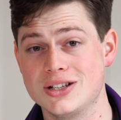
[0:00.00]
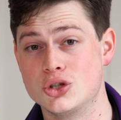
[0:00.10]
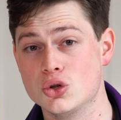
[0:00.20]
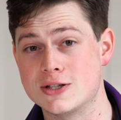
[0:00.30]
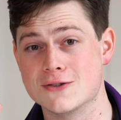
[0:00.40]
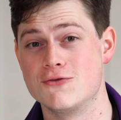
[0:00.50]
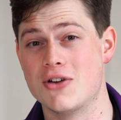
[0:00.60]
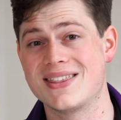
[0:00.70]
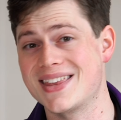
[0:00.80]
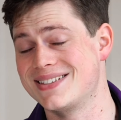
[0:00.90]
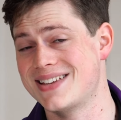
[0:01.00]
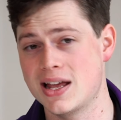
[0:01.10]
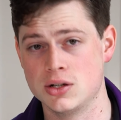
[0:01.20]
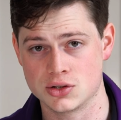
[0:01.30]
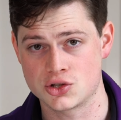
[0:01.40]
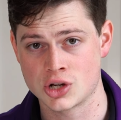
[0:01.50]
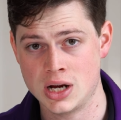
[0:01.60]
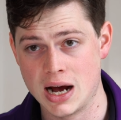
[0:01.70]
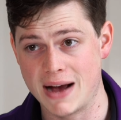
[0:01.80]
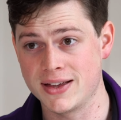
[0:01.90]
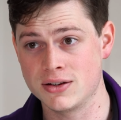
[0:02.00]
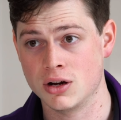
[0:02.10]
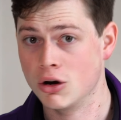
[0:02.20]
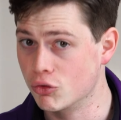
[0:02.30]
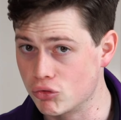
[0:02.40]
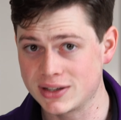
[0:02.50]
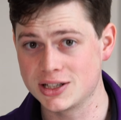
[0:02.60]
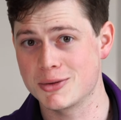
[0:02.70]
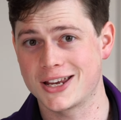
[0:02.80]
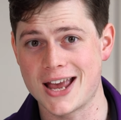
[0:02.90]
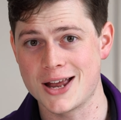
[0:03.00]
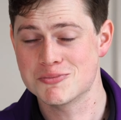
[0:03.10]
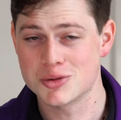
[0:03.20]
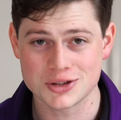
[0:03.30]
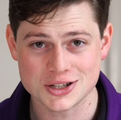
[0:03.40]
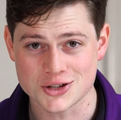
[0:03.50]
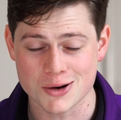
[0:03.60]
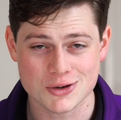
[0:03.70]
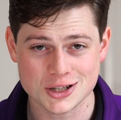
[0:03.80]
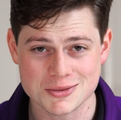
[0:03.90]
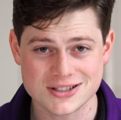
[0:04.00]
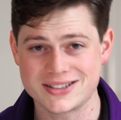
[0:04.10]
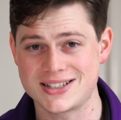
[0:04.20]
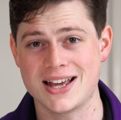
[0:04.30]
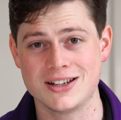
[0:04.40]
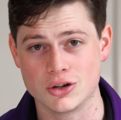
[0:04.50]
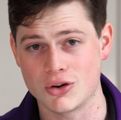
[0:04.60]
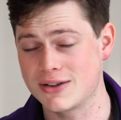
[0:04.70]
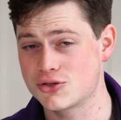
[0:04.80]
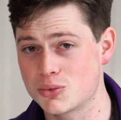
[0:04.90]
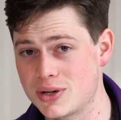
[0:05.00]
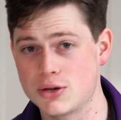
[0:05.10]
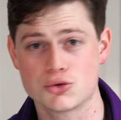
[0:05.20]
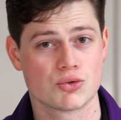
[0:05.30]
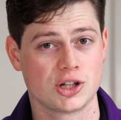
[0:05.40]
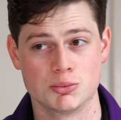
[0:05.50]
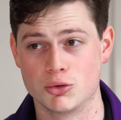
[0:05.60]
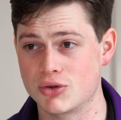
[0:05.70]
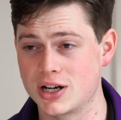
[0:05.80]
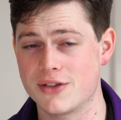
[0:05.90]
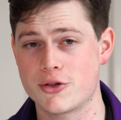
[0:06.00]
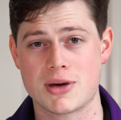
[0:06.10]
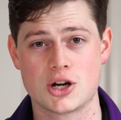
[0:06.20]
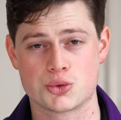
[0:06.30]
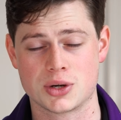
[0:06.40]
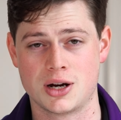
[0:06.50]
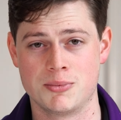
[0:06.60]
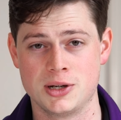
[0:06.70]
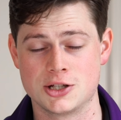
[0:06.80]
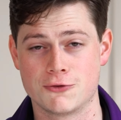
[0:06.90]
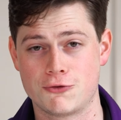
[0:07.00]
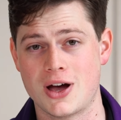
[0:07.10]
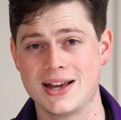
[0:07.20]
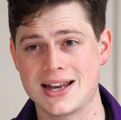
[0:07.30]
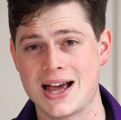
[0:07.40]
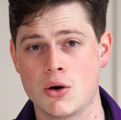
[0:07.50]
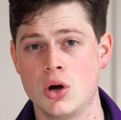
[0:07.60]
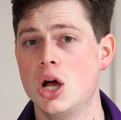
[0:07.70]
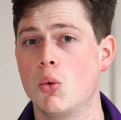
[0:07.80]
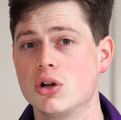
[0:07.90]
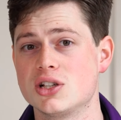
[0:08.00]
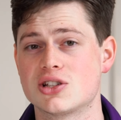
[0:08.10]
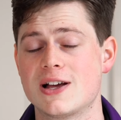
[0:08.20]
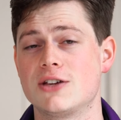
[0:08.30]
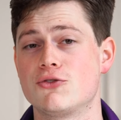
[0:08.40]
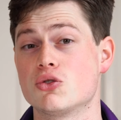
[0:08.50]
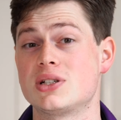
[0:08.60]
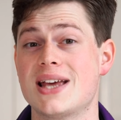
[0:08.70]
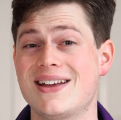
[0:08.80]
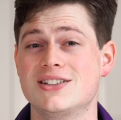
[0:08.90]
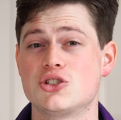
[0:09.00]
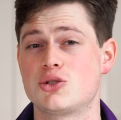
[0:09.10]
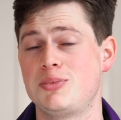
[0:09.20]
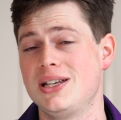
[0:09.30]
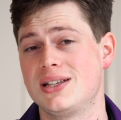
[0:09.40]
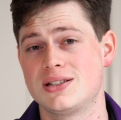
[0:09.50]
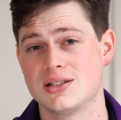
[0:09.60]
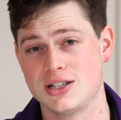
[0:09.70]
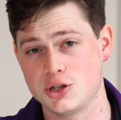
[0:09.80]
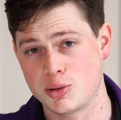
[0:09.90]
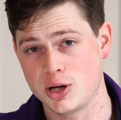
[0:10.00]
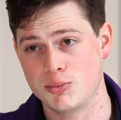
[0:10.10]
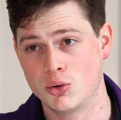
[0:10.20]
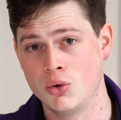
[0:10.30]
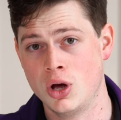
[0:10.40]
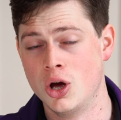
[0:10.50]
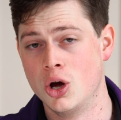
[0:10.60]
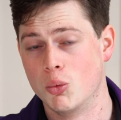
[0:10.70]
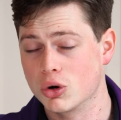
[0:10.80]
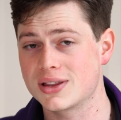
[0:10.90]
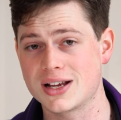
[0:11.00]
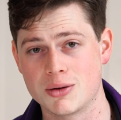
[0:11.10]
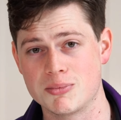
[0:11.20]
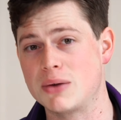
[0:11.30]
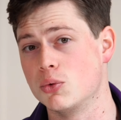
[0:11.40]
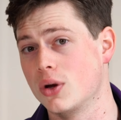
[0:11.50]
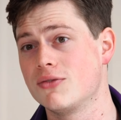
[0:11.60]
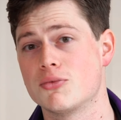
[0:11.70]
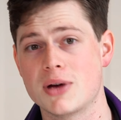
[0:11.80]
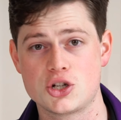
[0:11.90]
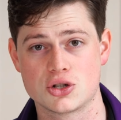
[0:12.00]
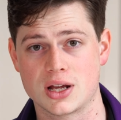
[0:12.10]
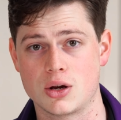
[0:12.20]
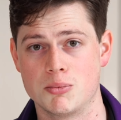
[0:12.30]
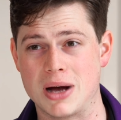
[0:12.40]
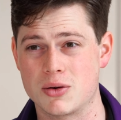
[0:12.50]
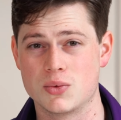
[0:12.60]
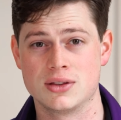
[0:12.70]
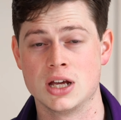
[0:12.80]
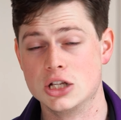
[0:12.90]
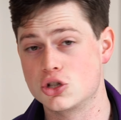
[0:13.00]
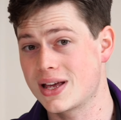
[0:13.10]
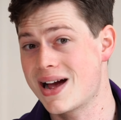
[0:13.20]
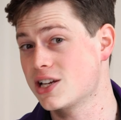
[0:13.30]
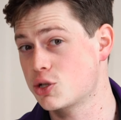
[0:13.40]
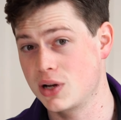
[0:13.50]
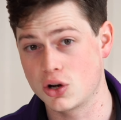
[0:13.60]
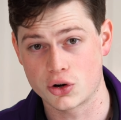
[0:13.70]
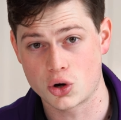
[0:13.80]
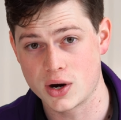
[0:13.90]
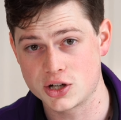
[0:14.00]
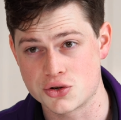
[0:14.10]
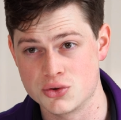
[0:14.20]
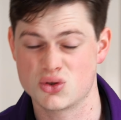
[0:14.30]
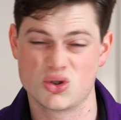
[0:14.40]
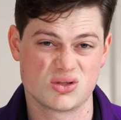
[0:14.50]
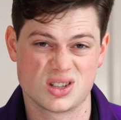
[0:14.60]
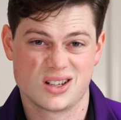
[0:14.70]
do to vet their tenants, and then ring them again, but this time ring them as a tenant, or have someone else ring them, or ring other management companies and find out what it's like if you're a tenant speaking to these people. What do they come back with? What information do they come back with? Do they ask me a lot of questions, or do they